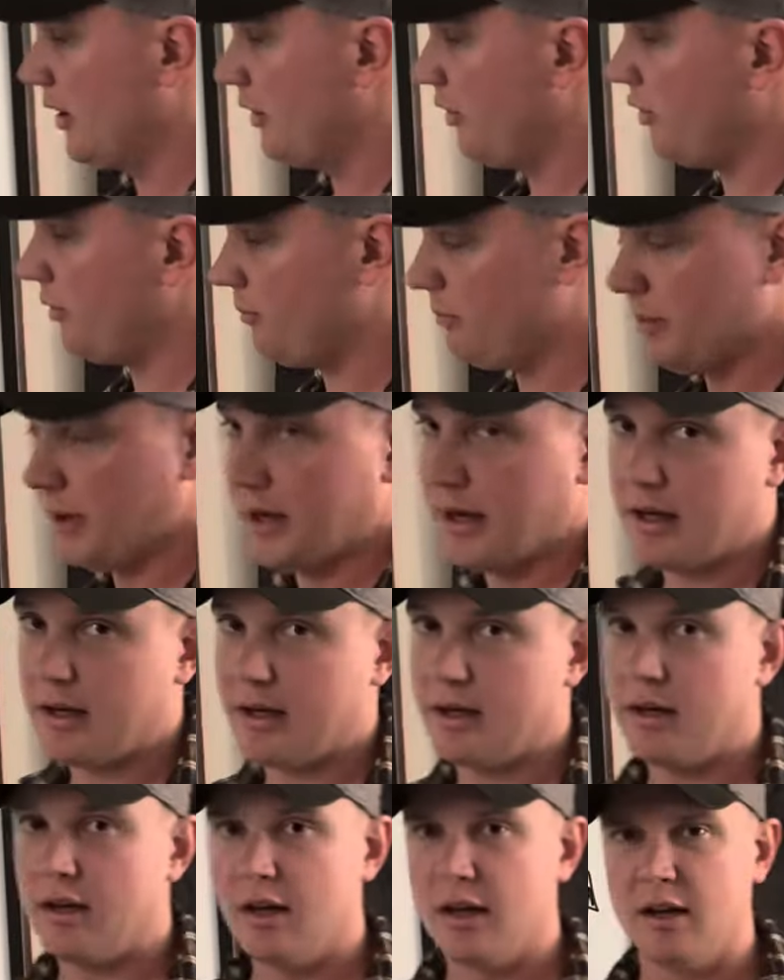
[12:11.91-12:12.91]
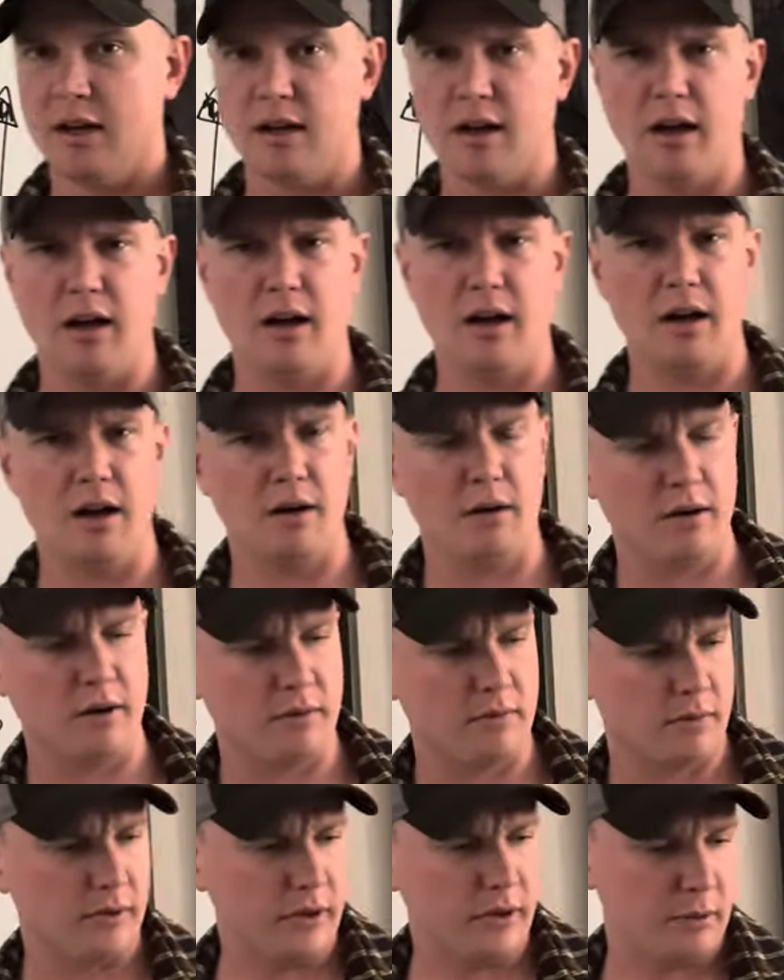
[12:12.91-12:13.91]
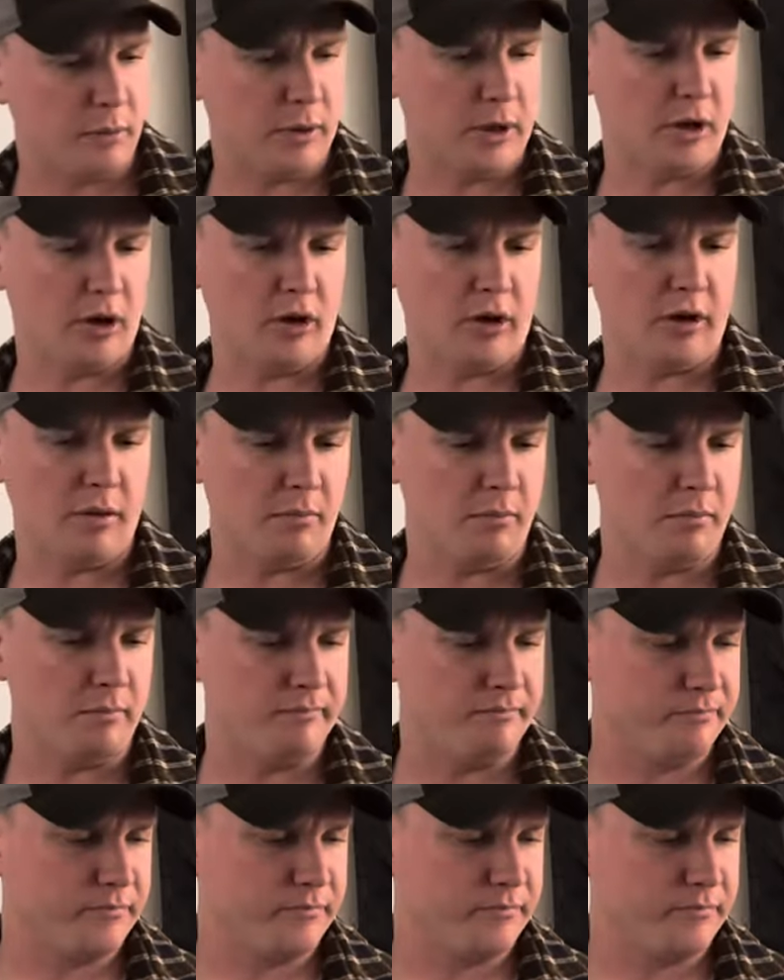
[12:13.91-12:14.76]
The big, uh, I think we called them